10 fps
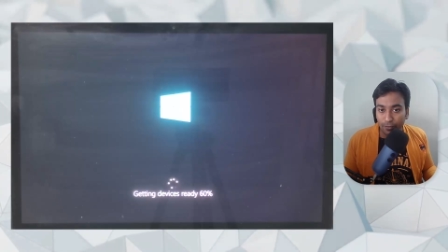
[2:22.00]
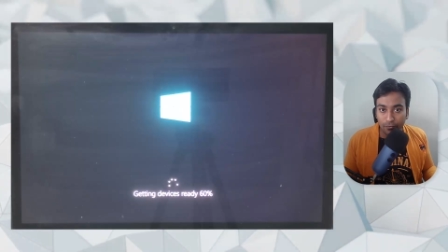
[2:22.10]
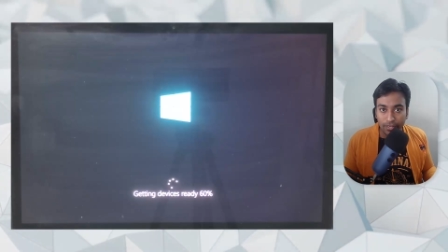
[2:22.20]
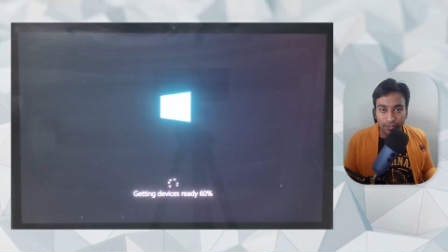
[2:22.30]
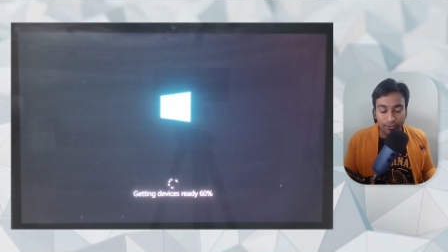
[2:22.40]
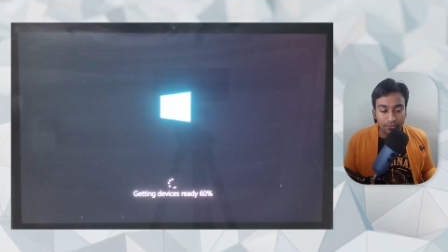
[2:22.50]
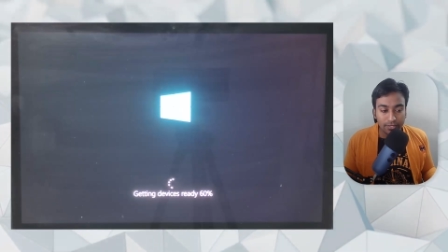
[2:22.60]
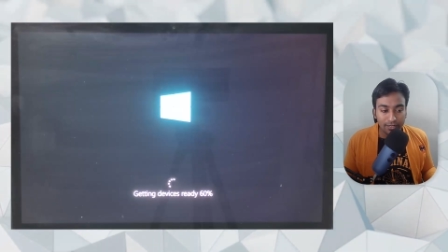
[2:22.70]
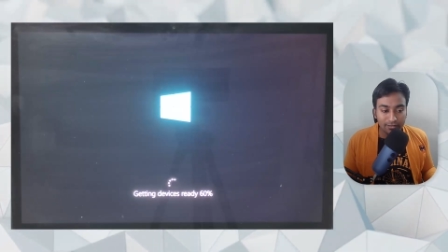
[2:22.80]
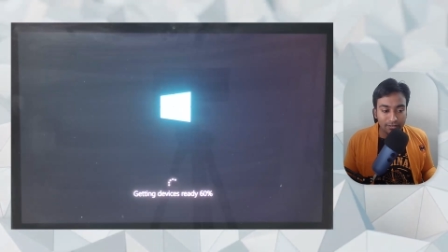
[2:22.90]
the
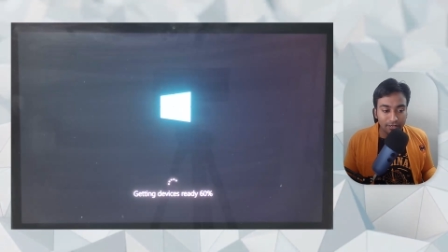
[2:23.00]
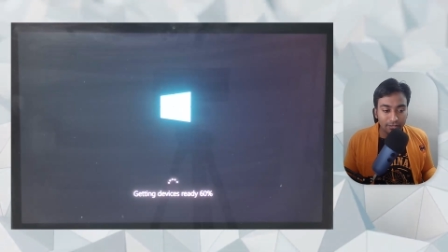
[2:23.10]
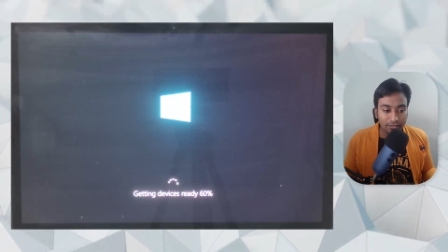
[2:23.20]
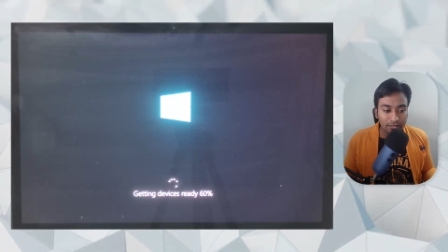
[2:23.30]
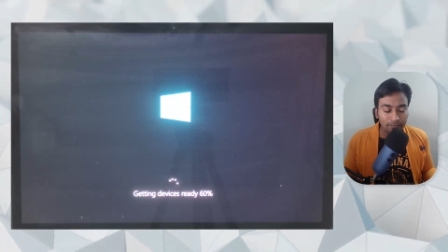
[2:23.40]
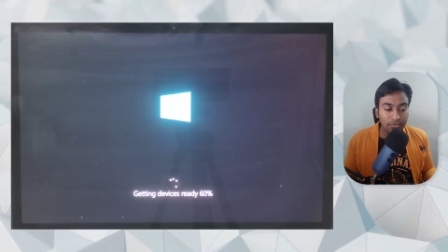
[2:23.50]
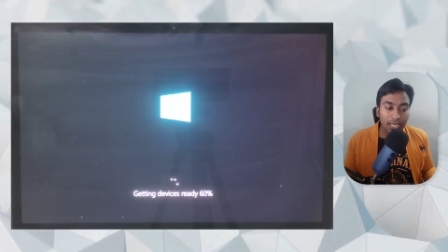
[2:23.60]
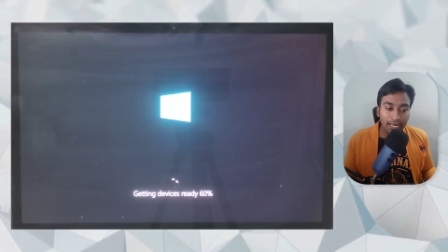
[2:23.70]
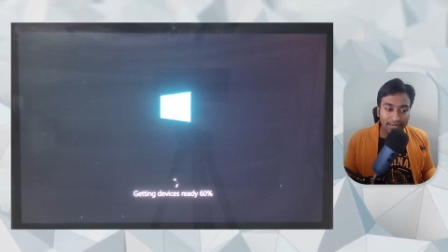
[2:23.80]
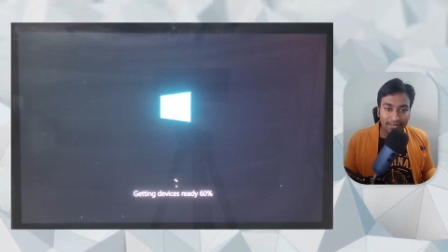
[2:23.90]
Windows installation.
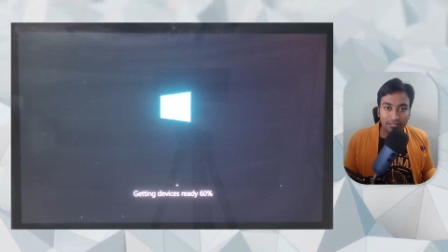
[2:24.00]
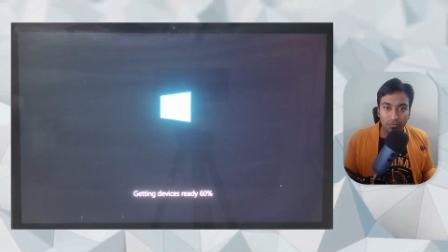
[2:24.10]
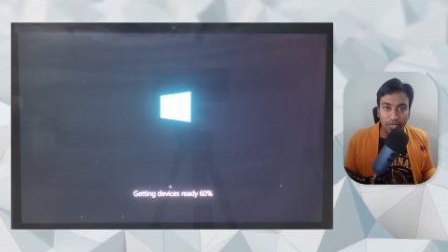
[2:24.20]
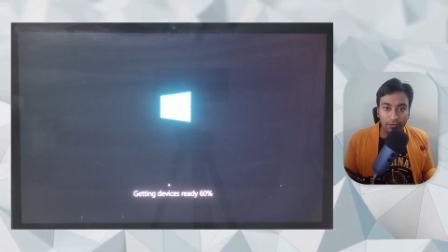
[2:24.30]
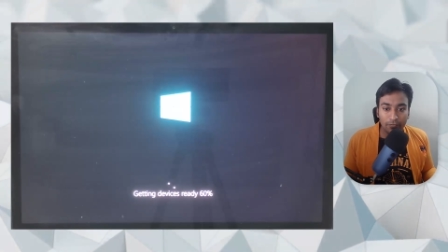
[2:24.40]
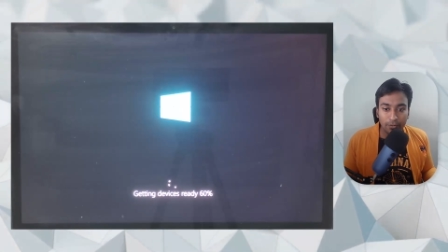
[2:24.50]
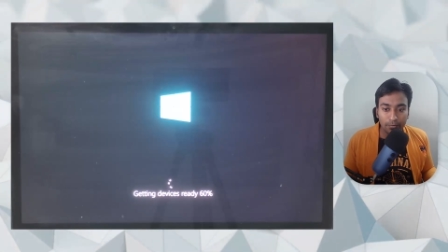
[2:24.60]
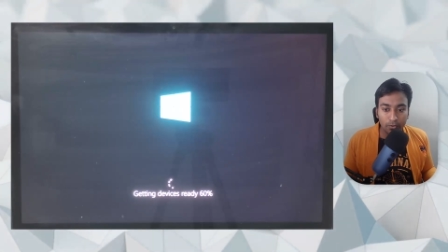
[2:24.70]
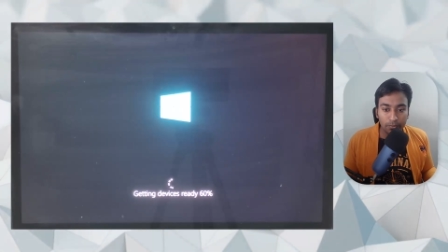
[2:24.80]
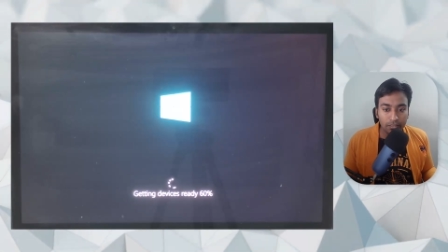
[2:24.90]
Let's wait for a
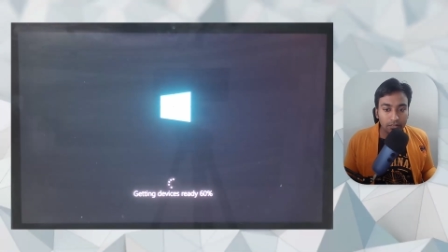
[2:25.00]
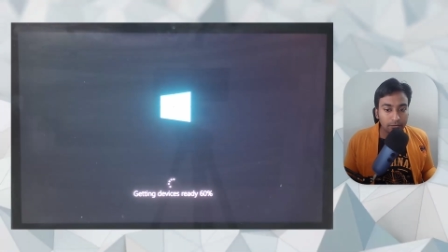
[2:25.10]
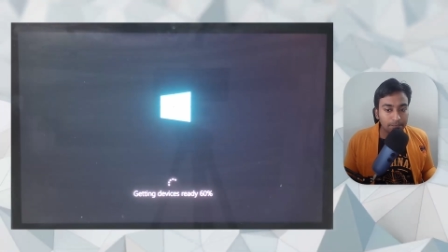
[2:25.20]
moment.